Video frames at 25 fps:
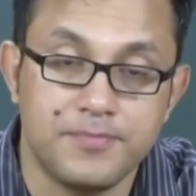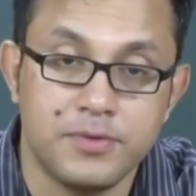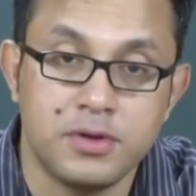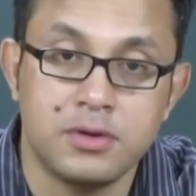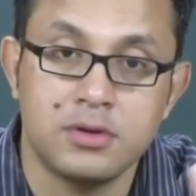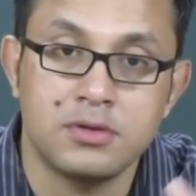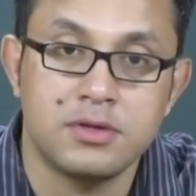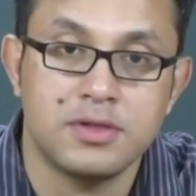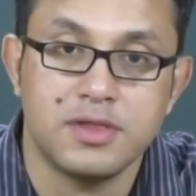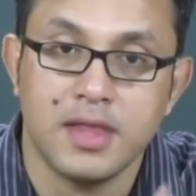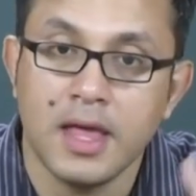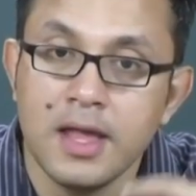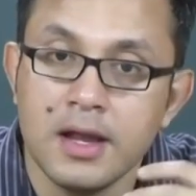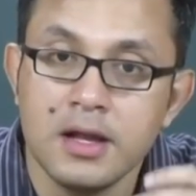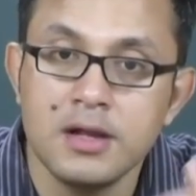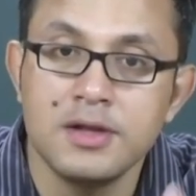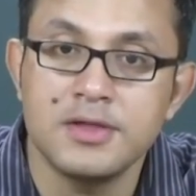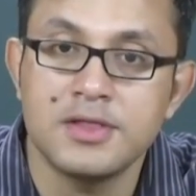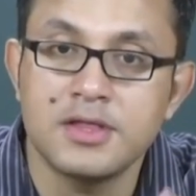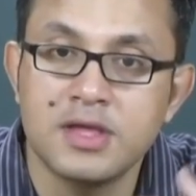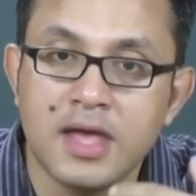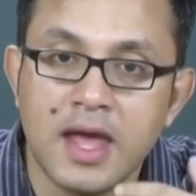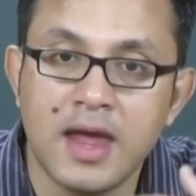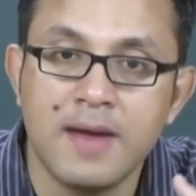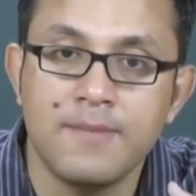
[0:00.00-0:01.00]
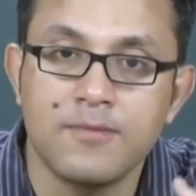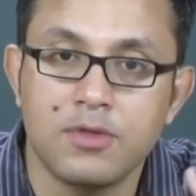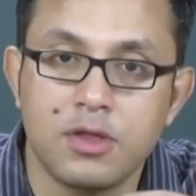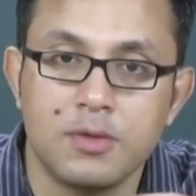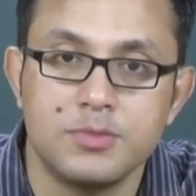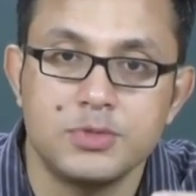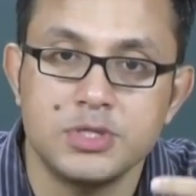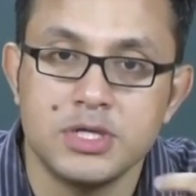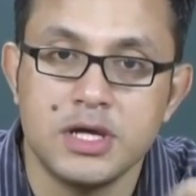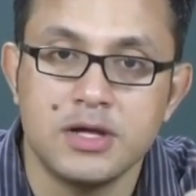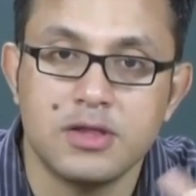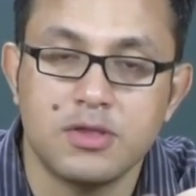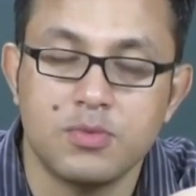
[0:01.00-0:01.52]
and this endless games
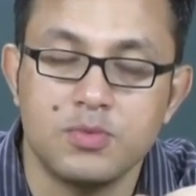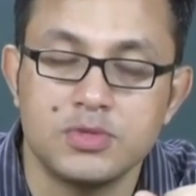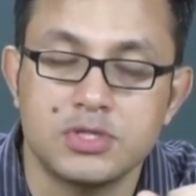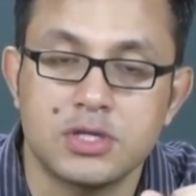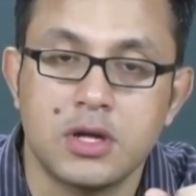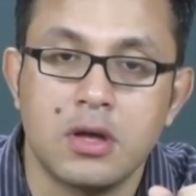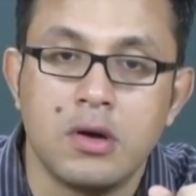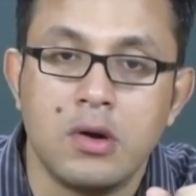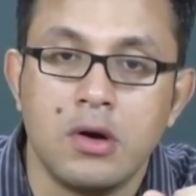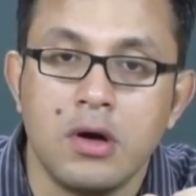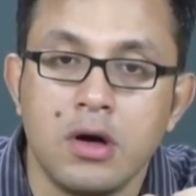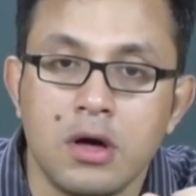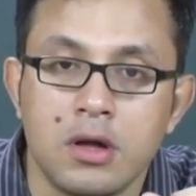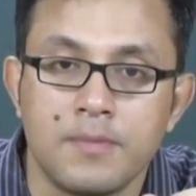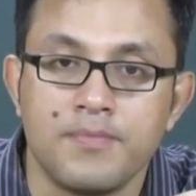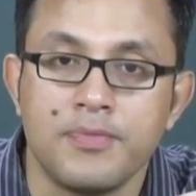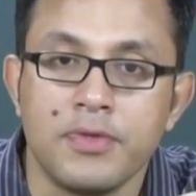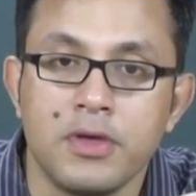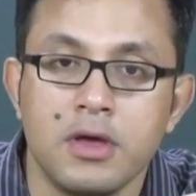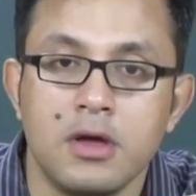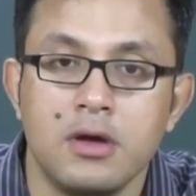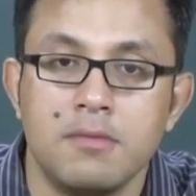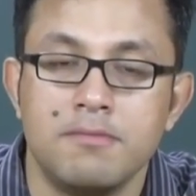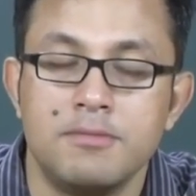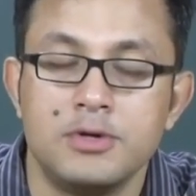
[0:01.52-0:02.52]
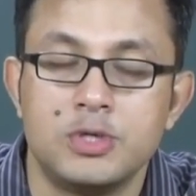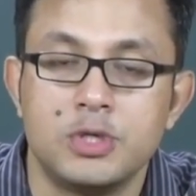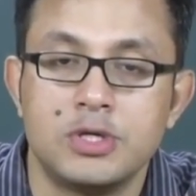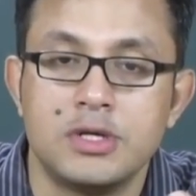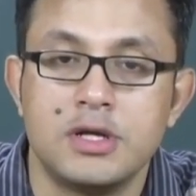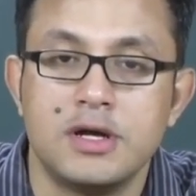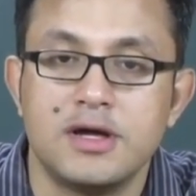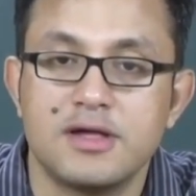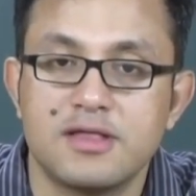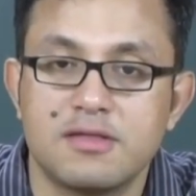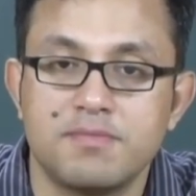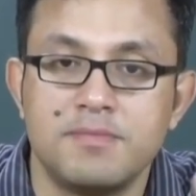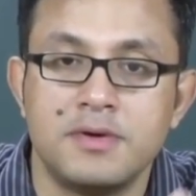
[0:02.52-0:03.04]
of chess which go on between
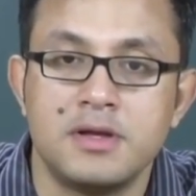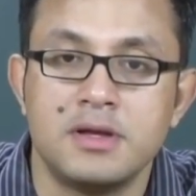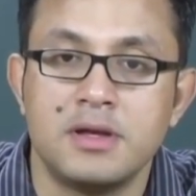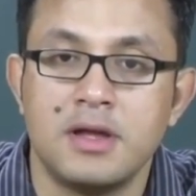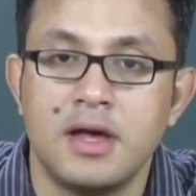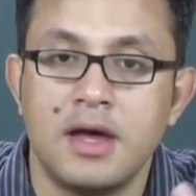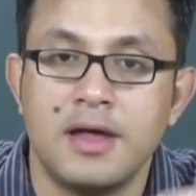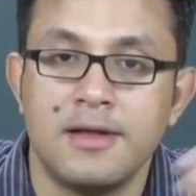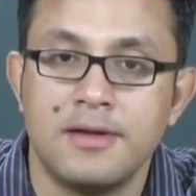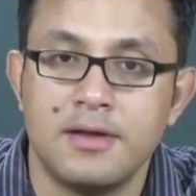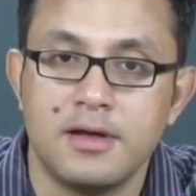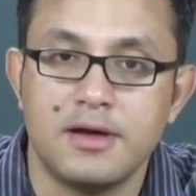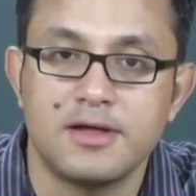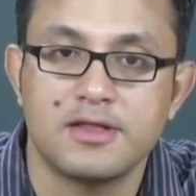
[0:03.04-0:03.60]
a husband and the